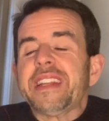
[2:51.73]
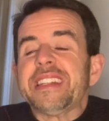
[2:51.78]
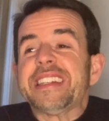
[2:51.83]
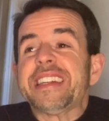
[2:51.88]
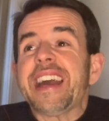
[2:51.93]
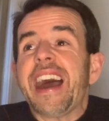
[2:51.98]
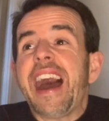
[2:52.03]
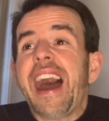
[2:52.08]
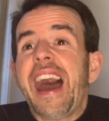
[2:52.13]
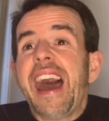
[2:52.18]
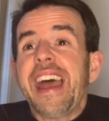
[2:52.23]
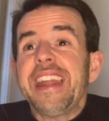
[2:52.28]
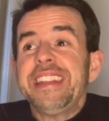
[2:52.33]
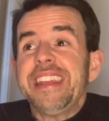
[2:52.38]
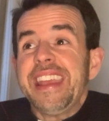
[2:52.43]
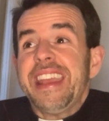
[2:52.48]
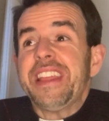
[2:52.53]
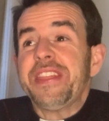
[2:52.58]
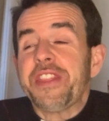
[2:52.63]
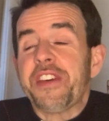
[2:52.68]
God
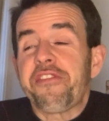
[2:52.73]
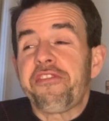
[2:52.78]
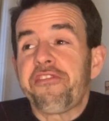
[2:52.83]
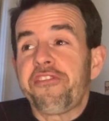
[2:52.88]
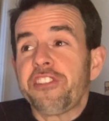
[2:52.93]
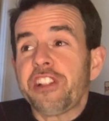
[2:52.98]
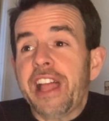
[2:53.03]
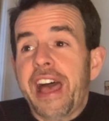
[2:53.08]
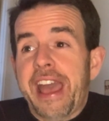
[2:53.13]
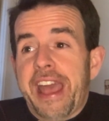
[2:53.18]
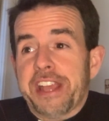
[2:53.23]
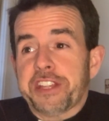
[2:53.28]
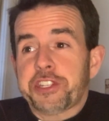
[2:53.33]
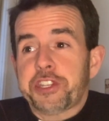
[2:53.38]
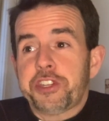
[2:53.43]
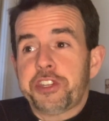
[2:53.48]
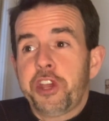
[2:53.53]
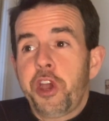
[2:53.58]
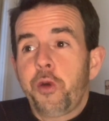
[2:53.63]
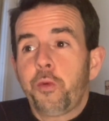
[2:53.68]
in the
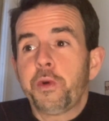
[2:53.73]
flesh